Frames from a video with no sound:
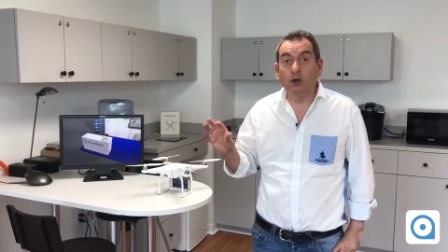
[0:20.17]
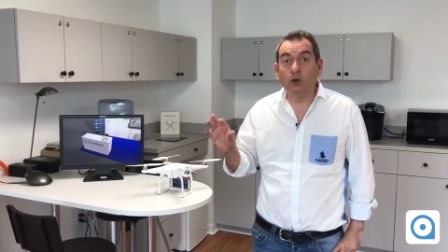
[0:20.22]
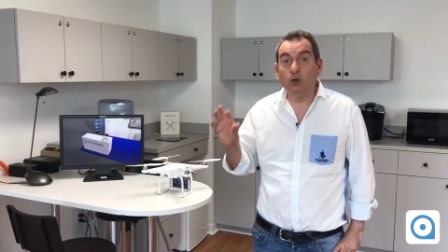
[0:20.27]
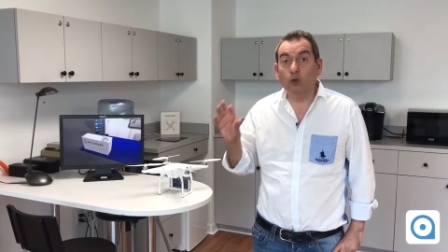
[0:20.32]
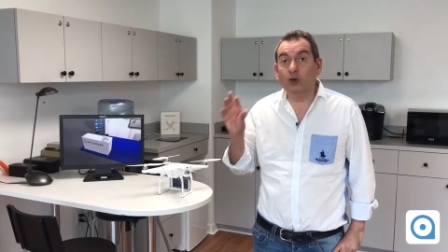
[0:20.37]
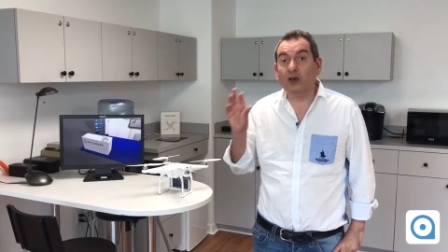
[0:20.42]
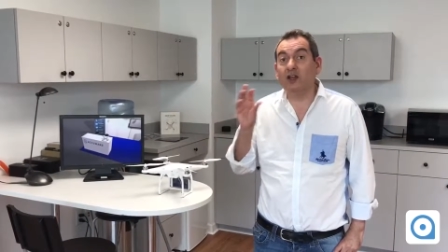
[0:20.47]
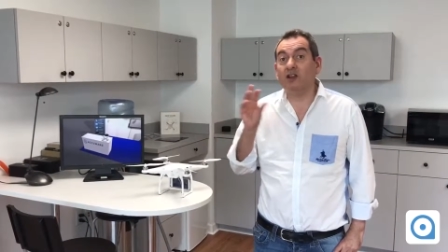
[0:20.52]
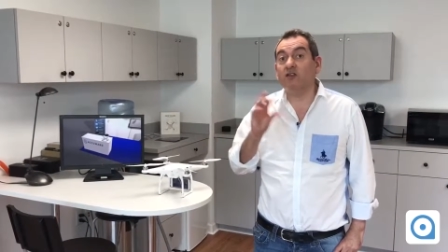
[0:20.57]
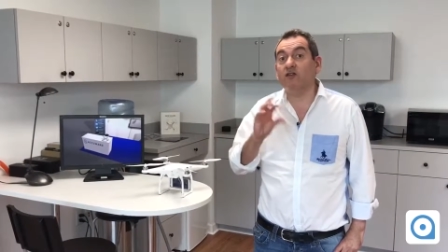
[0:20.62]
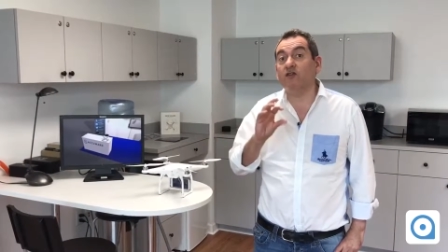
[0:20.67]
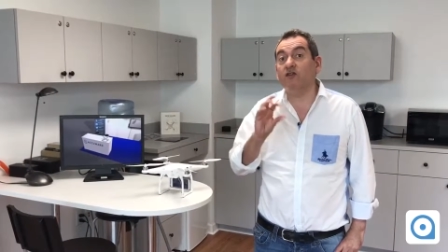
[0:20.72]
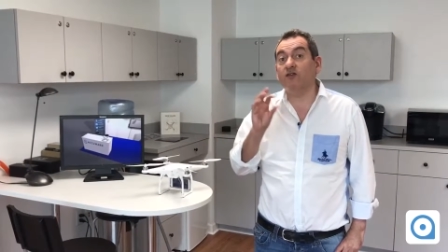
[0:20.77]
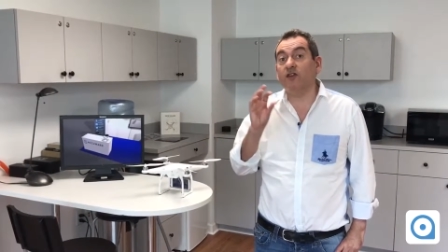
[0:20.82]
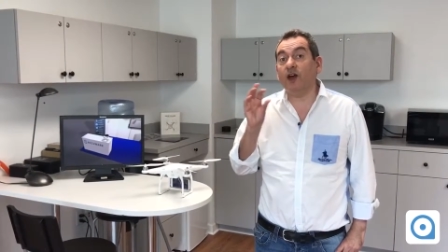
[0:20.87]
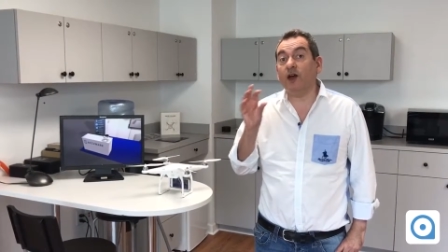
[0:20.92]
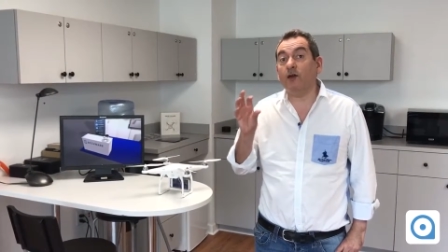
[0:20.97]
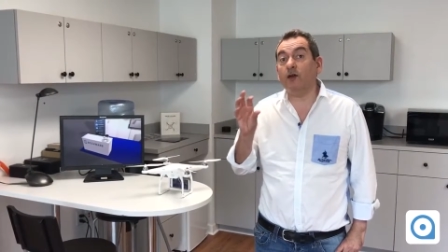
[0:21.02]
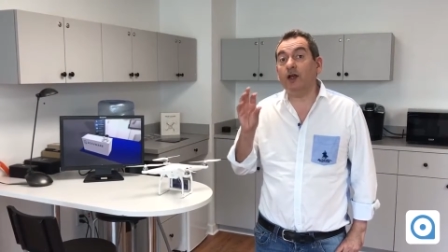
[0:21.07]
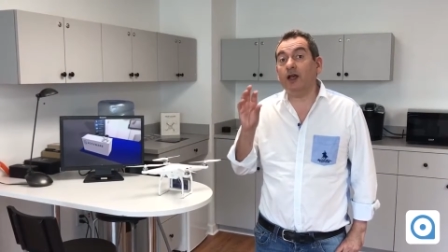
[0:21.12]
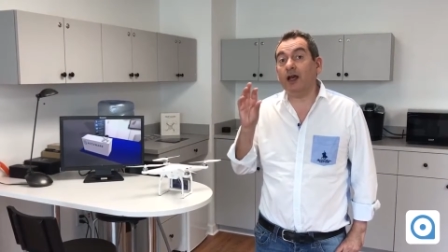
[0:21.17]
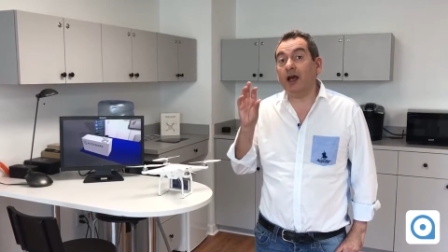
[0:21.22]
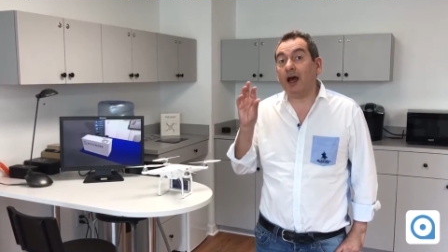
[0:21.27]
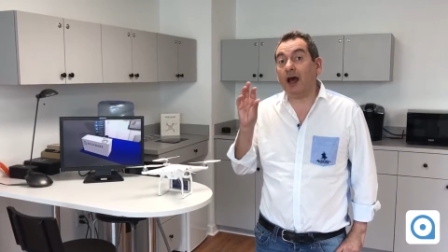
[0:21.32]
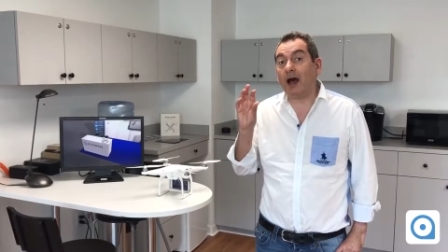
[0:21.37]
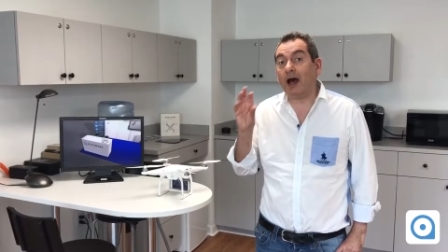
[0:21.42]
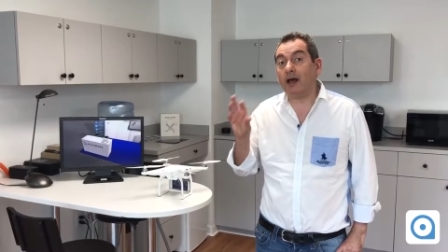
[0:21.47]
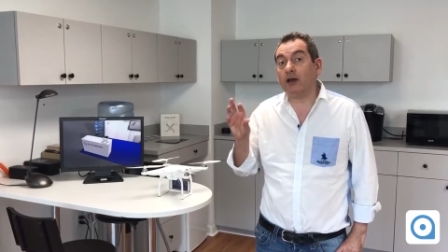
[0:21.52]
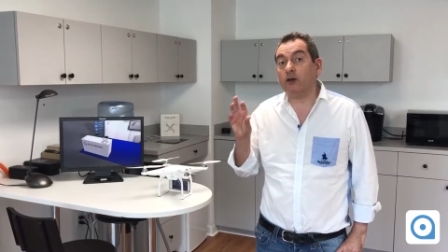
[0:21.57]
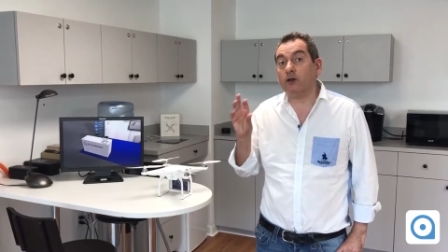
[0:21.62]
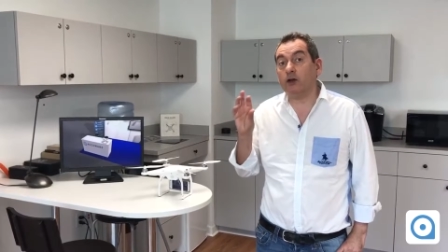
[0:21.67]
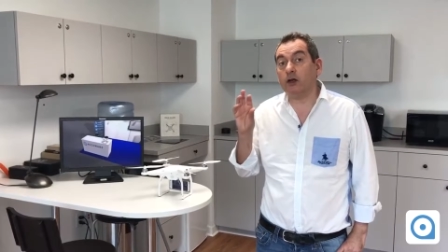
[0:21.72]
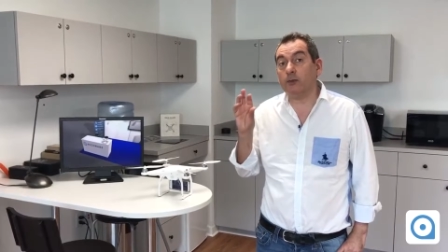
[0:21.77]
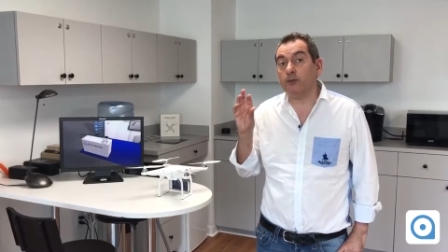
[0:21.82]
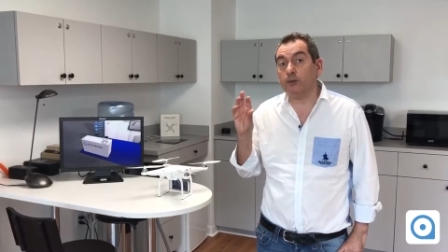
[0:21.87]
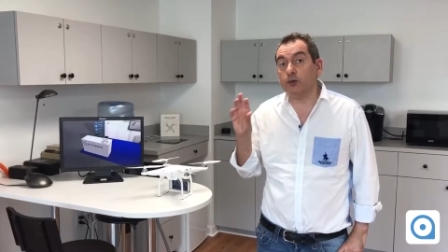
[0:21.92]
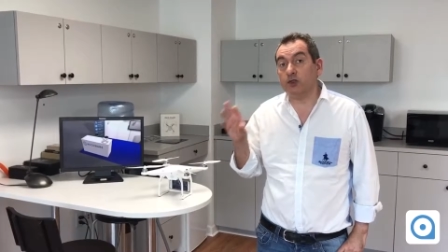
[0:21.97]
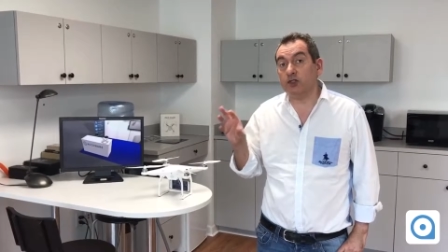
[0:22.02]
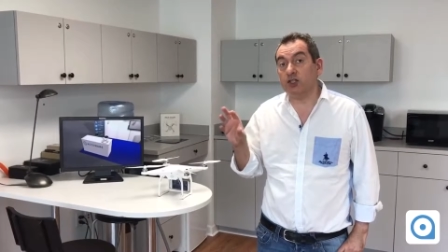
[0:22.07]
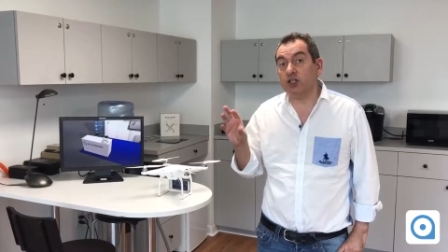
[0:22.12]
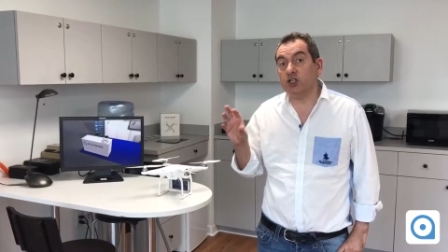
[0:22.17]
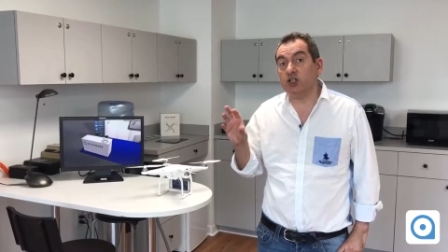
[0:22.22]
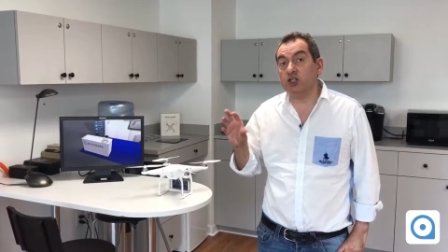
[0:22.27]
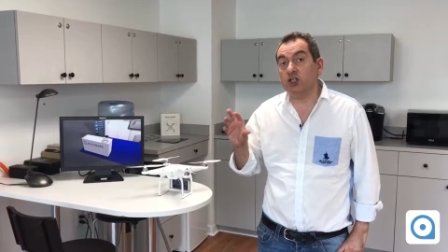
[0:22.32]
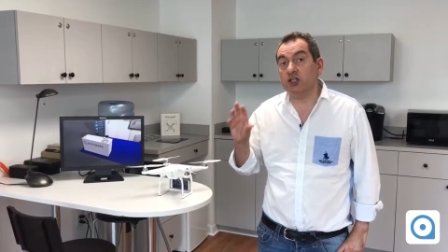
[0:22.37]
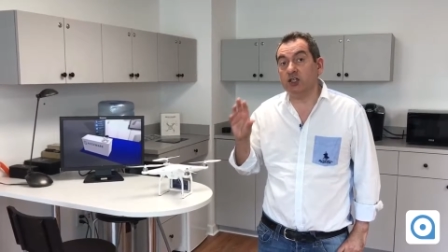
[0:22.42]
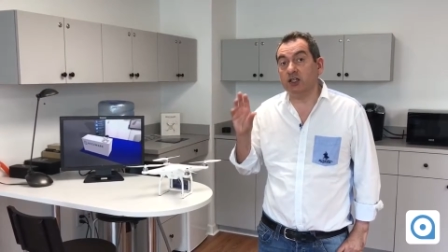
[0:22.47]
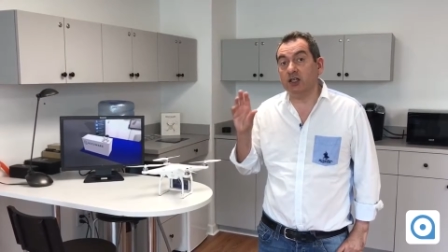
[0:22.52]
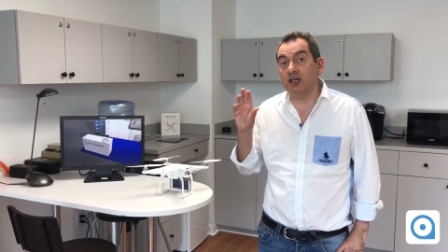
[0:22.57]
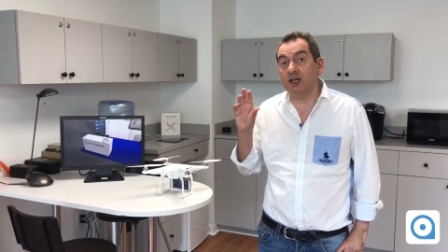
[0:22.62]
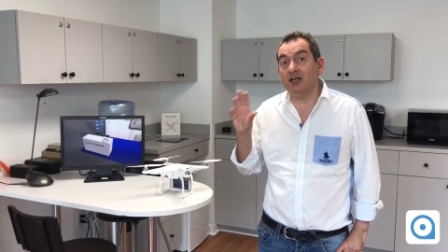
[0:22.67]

with very accurate precision